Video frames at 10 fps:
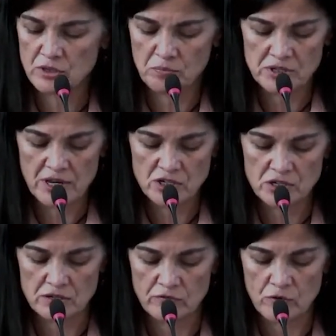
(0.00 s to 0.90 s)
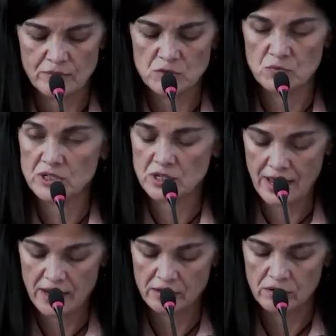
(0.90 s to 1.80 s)
the protection of Guam's rich
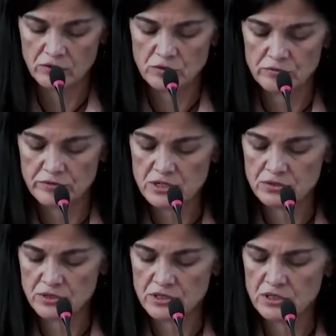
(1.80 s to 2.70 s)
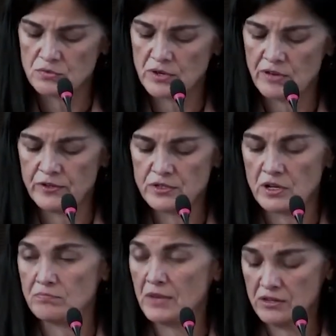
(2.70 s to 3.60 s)
land and cultural resources through efforts
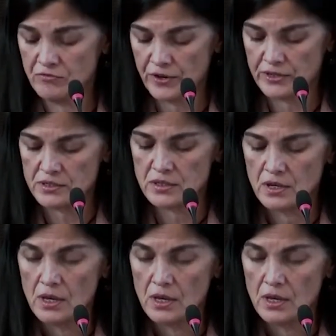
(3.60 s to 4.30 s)
on many fronts,